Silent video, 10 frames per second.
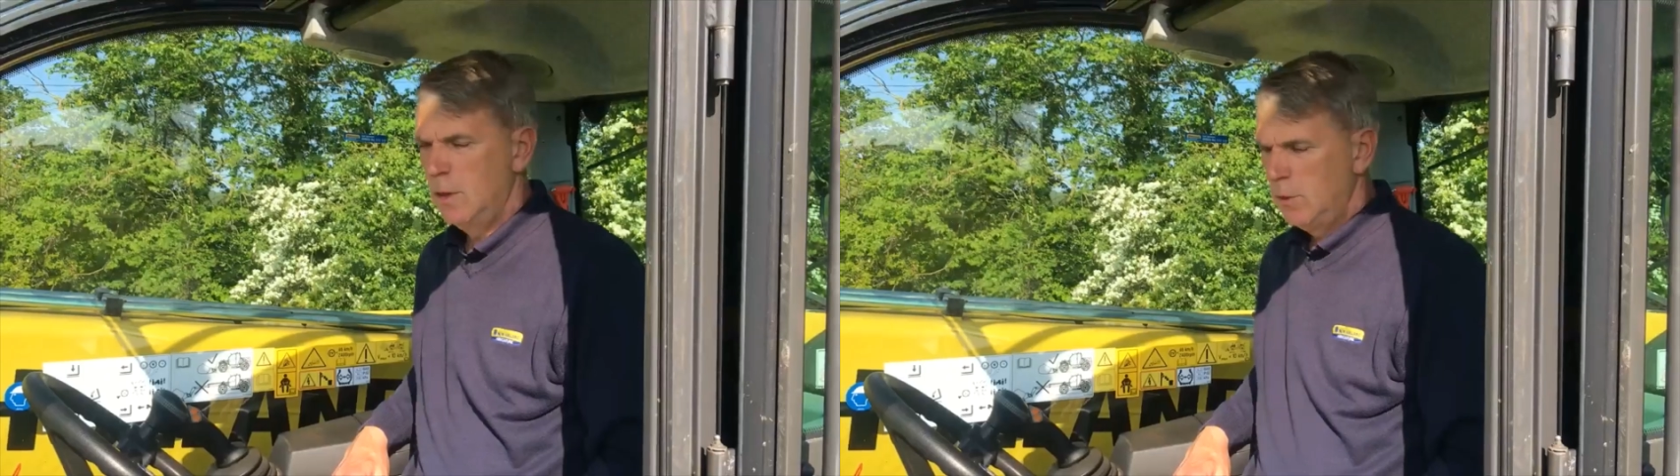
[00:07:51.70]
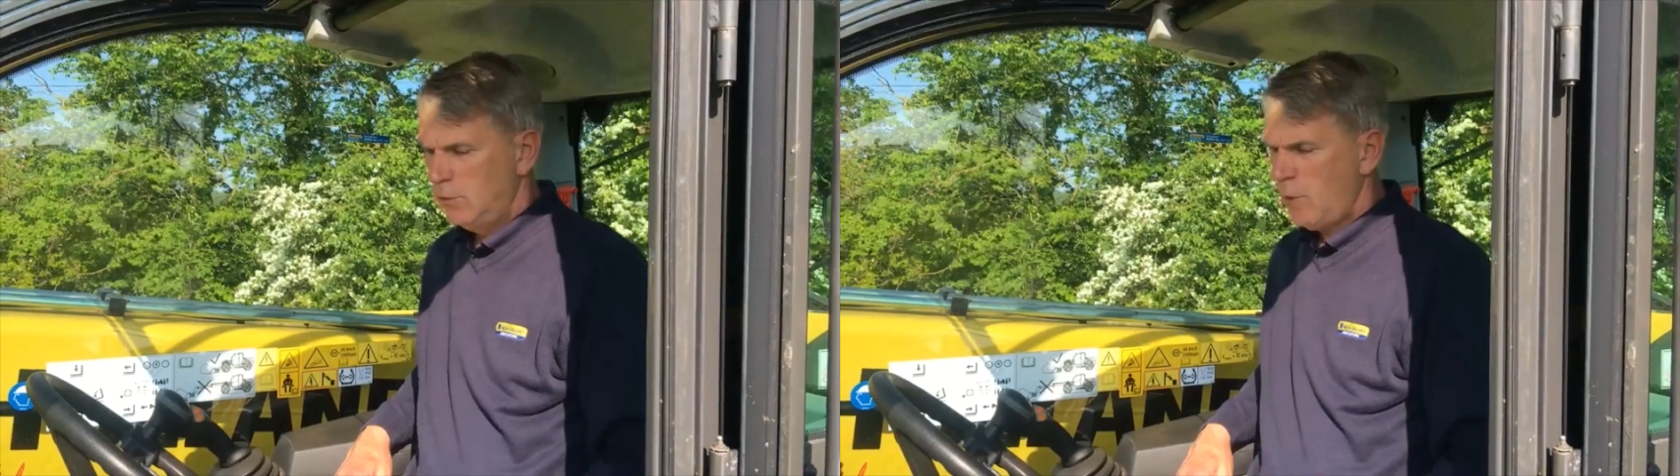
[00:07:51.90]

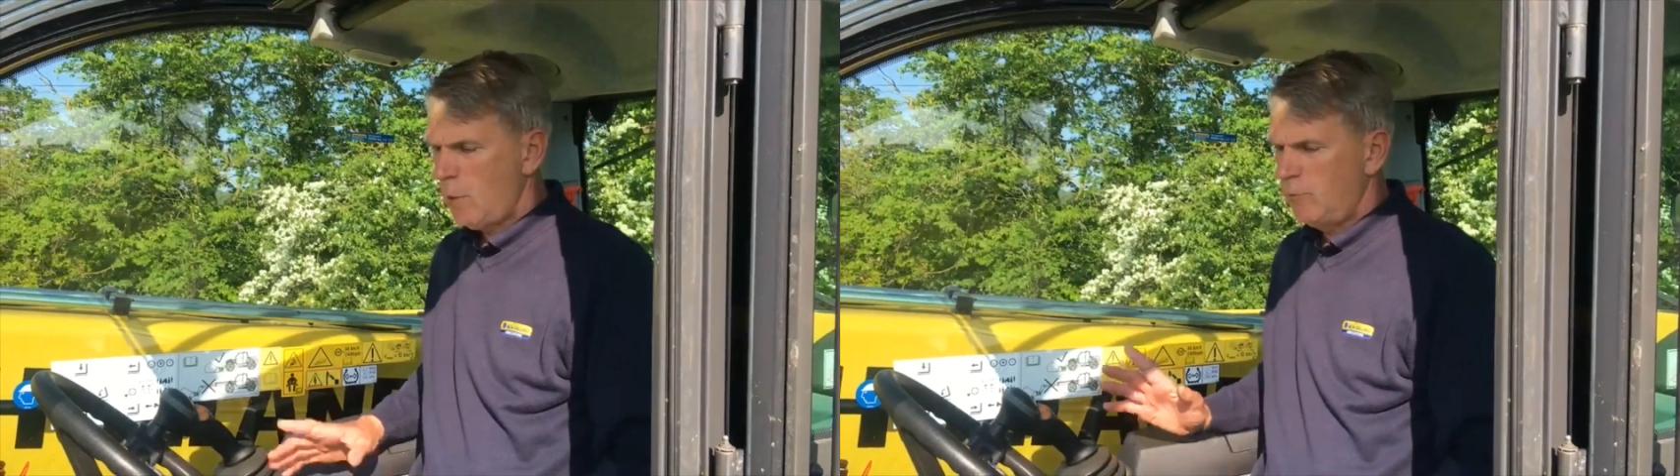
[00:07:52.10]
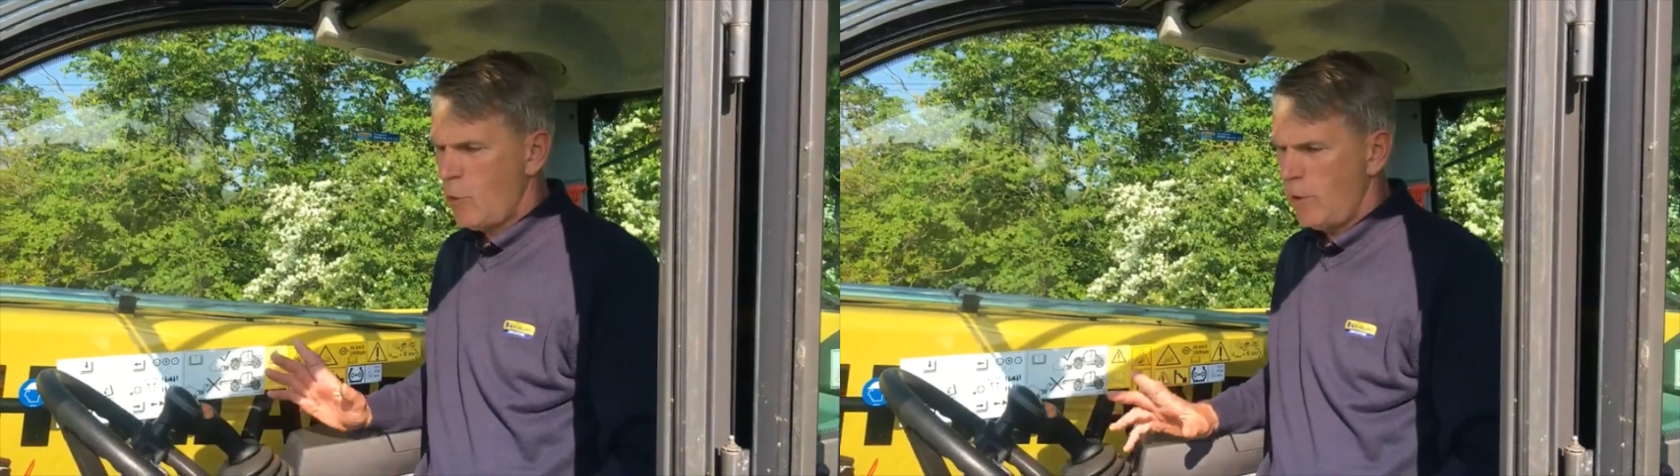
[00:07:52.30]
So
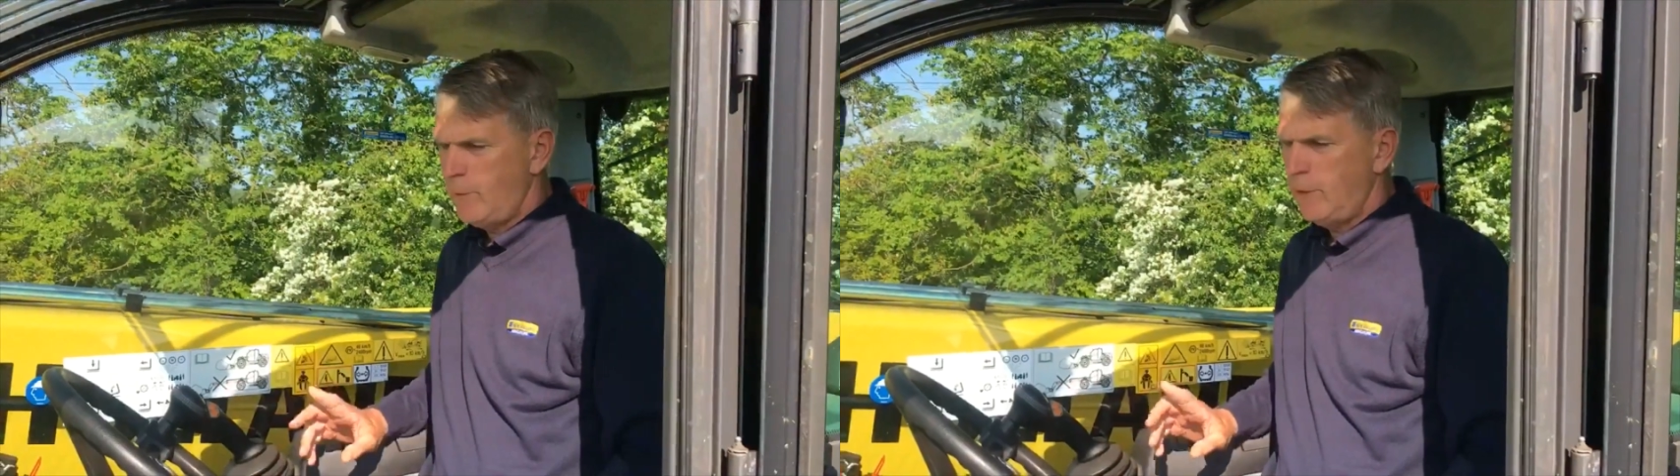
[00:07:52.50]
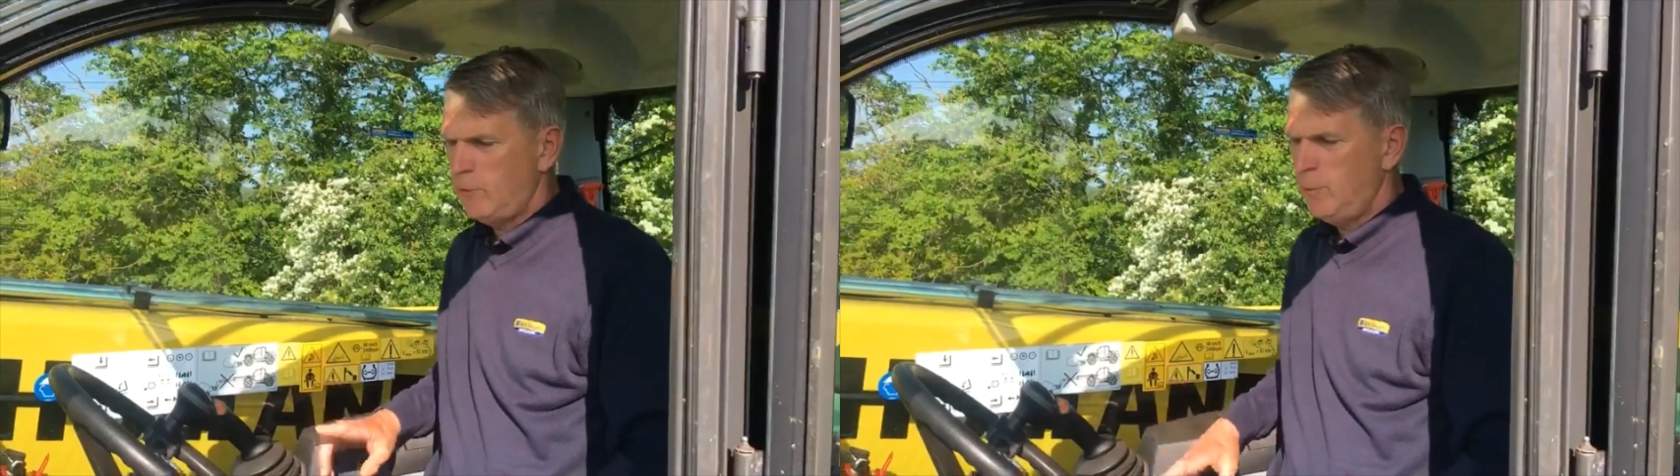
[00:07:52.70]
driving
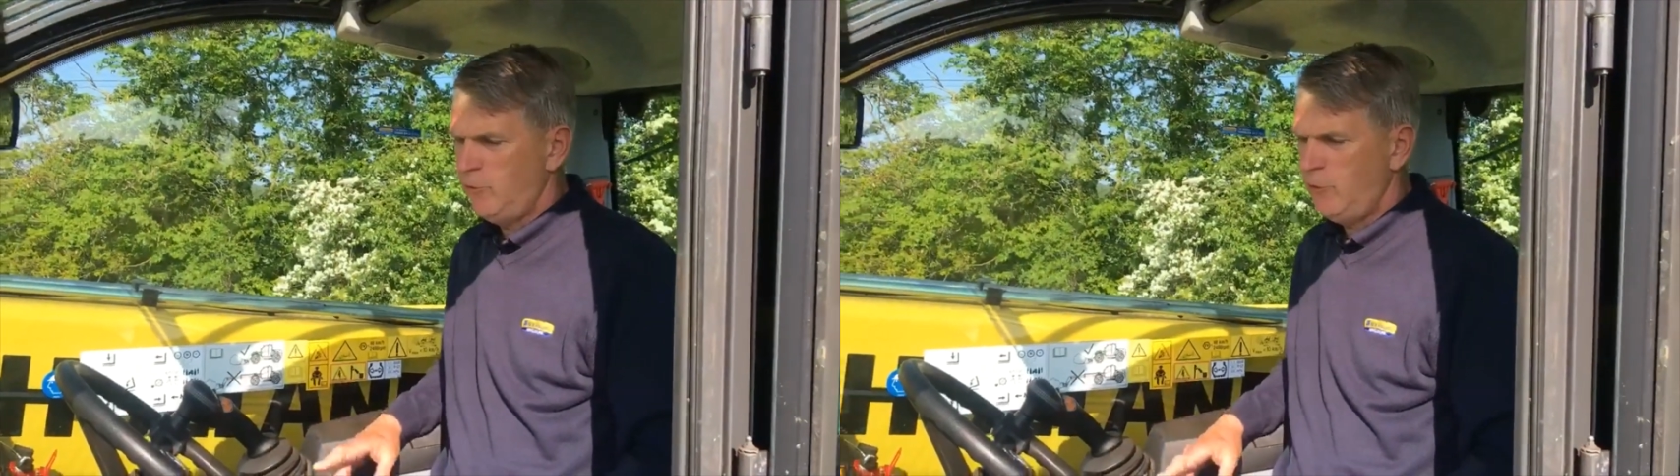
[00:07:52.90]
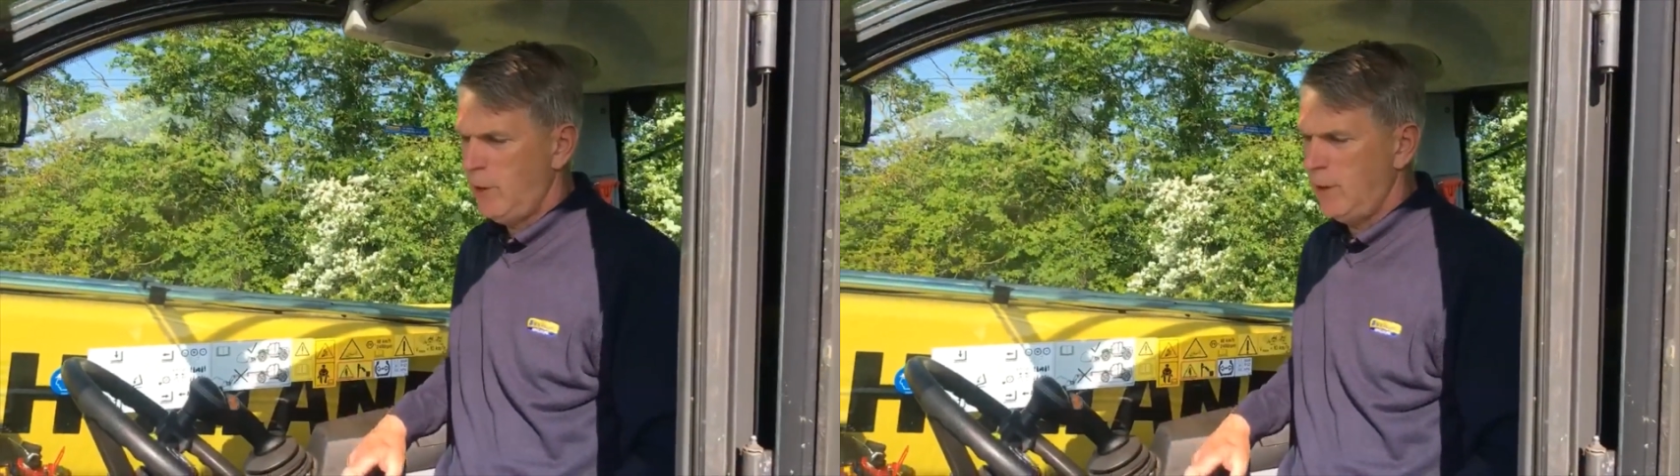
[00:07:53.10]
this
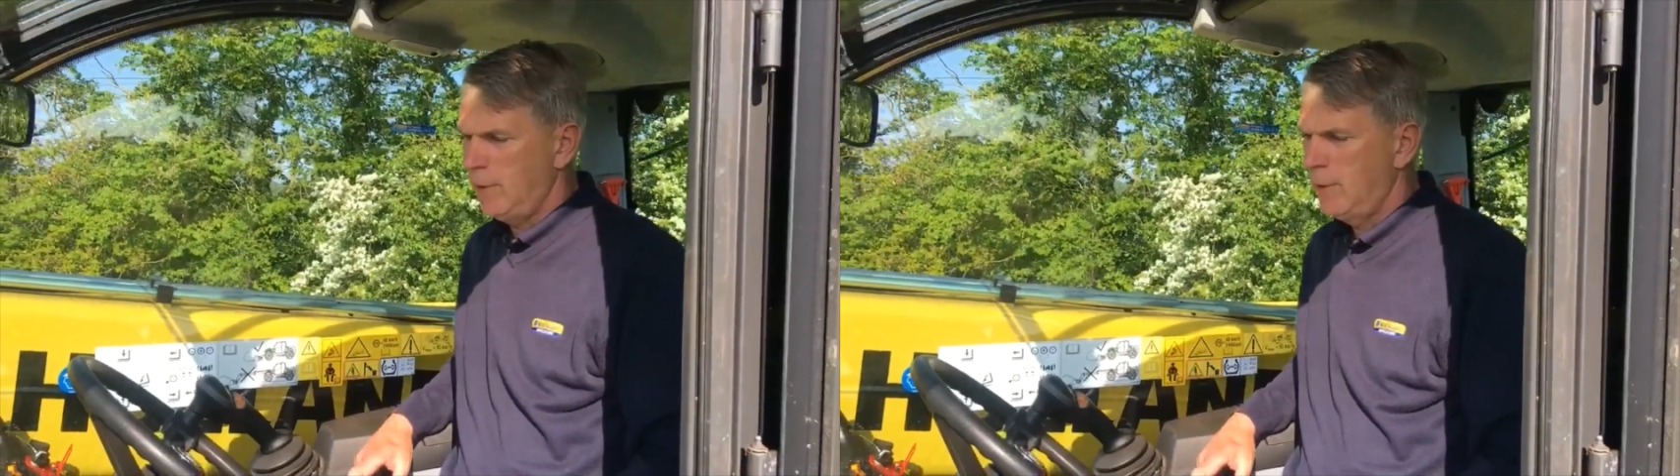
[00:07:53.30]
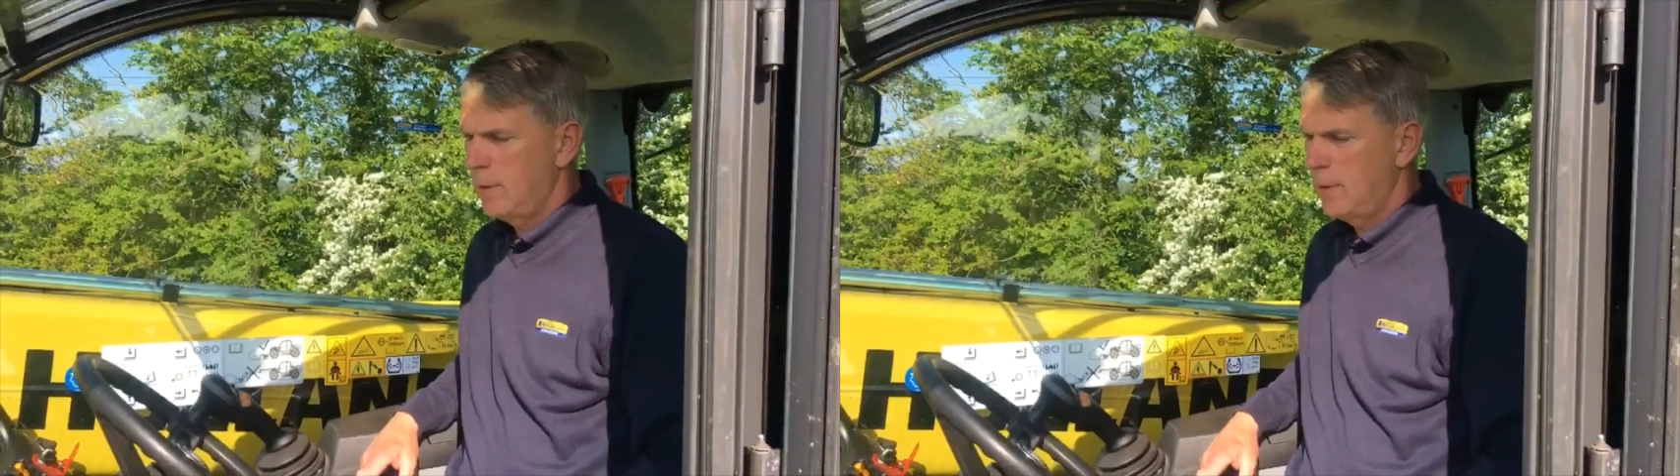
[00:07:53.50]
machine,